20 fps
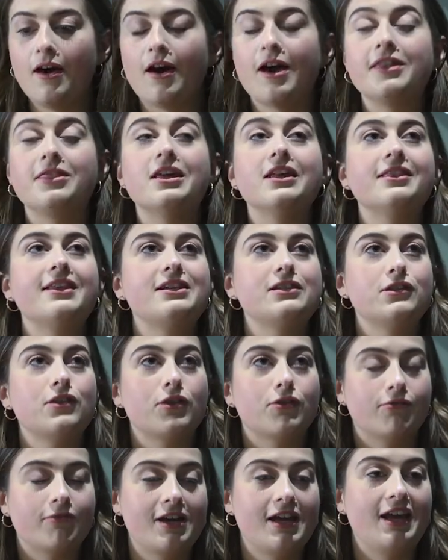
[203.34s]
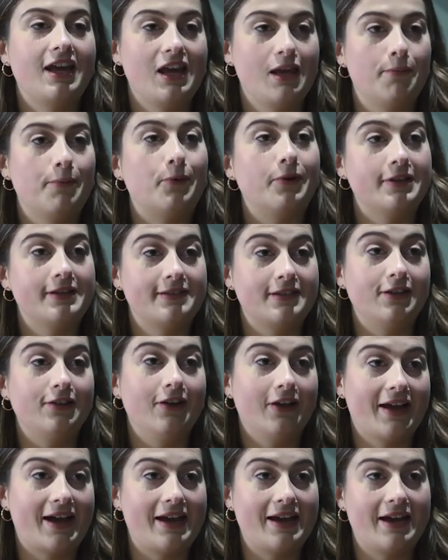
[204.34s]
I think there's three key points to
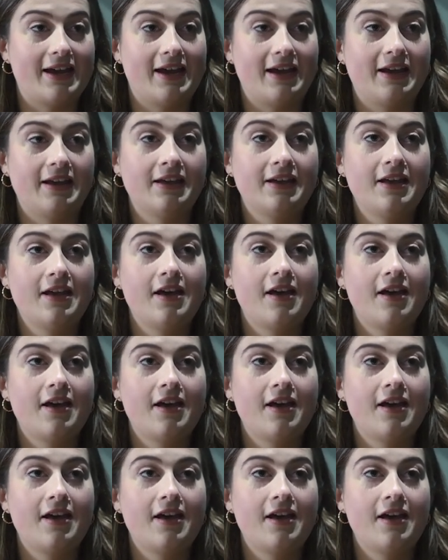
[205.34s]
look at here.